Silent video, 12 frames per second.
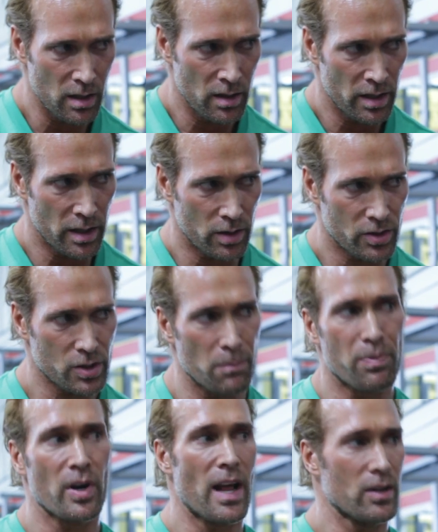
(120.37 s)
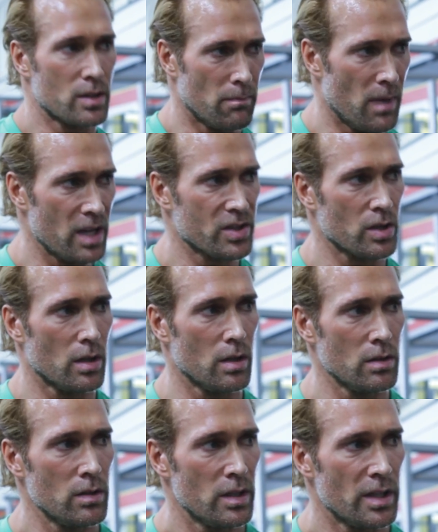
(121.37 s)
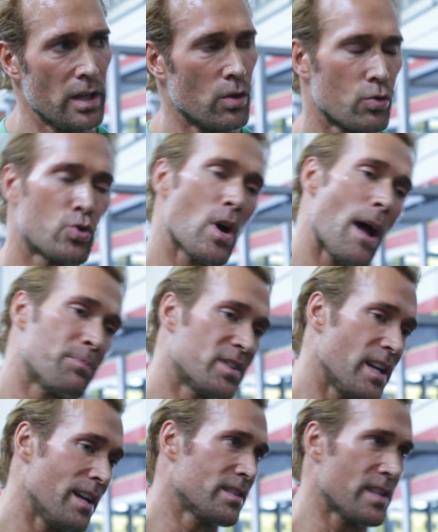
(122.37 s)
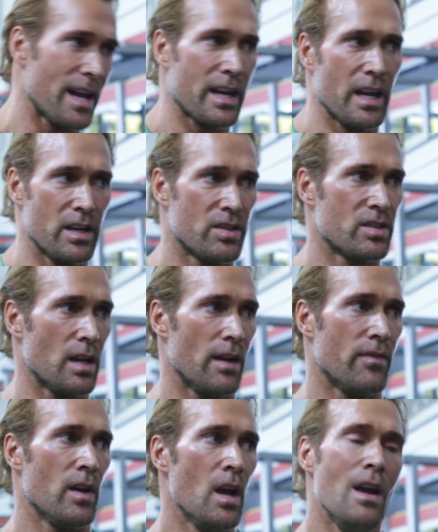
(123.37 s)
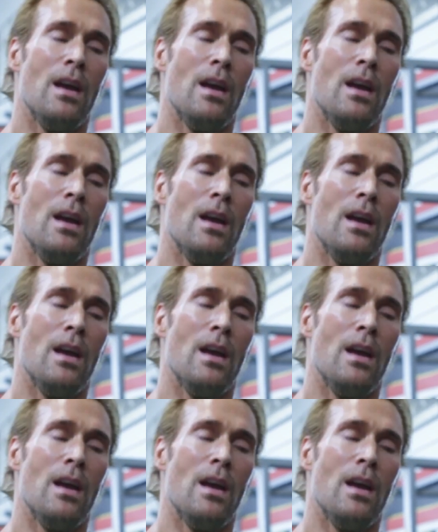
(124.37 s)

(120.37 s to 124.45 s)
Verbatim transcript: you know, just to burn out the muscle, you know, drop sets, that kind of stuff. Right.